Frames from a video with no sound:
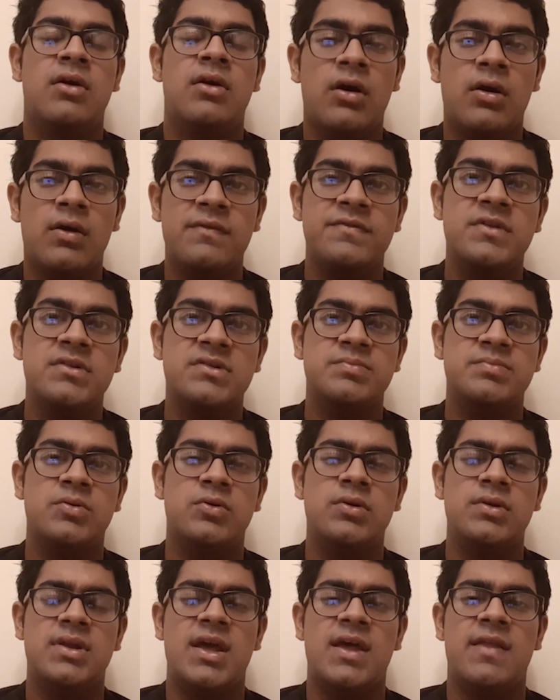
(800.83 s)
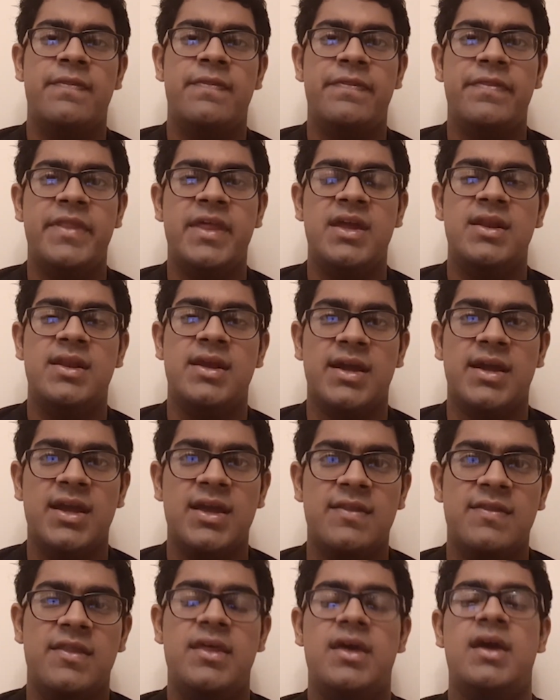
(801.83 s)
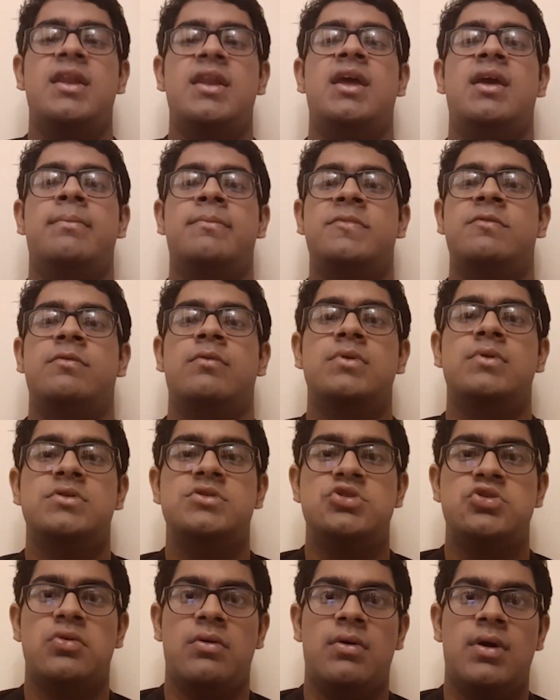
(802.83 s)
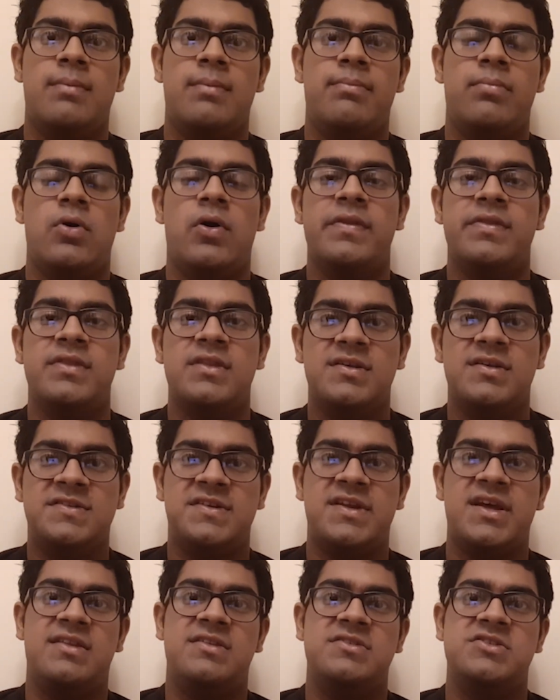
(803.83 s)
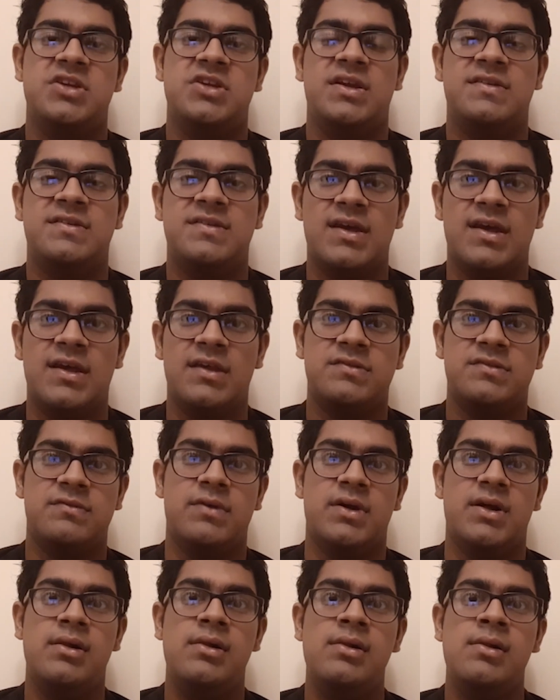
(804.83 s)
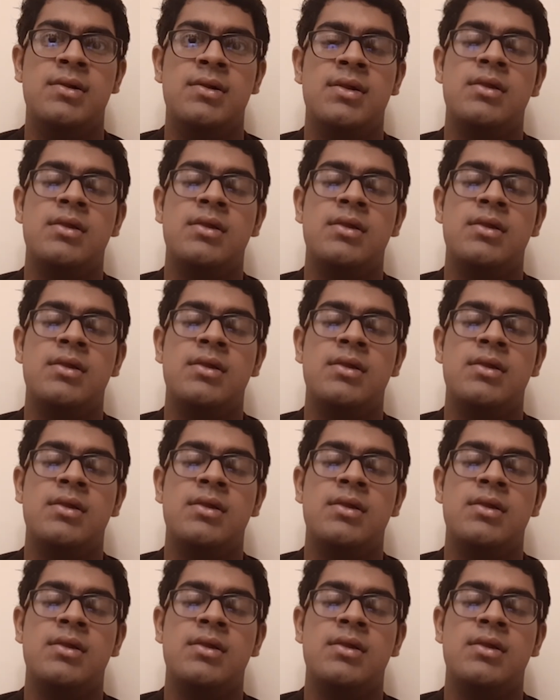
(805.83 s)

of the sport, and then again their names would show up on the stats sheets as well,